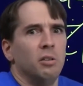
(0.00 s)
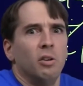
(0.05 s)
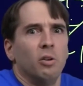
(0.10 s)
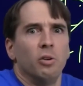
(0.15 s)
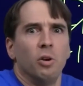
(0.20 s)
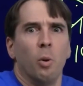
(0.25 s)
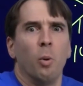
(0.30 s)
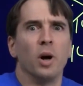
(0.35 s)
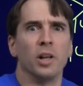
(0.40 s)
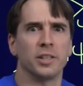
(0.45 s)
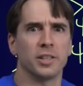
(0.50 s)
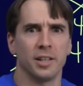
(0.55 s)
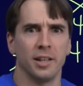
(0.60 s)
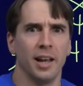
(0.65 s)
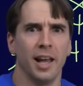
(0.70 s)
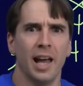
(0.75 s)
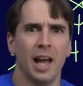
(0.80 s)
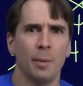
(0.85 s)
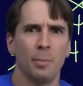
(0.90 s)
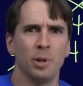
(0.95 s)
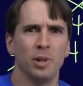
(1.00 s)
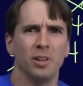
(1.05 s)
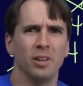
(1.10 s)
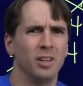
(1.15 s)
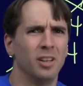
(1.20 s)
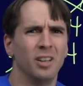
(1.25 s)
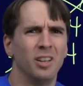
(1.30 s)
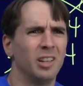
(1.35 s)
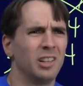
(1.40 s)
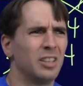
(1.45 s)
you don't know what's going to
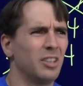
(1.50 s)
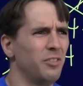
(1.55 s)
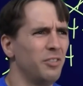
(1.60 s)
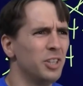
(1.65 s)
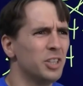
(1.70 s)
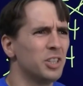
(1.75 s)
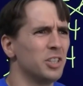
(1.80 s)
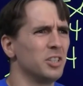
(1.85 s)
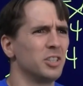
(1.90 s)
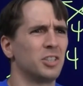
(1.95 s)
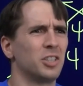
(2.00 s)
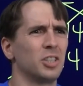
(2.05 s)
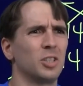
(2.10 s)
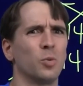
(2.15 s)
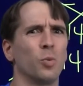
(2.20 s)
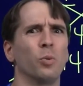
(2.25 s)
happen. Division is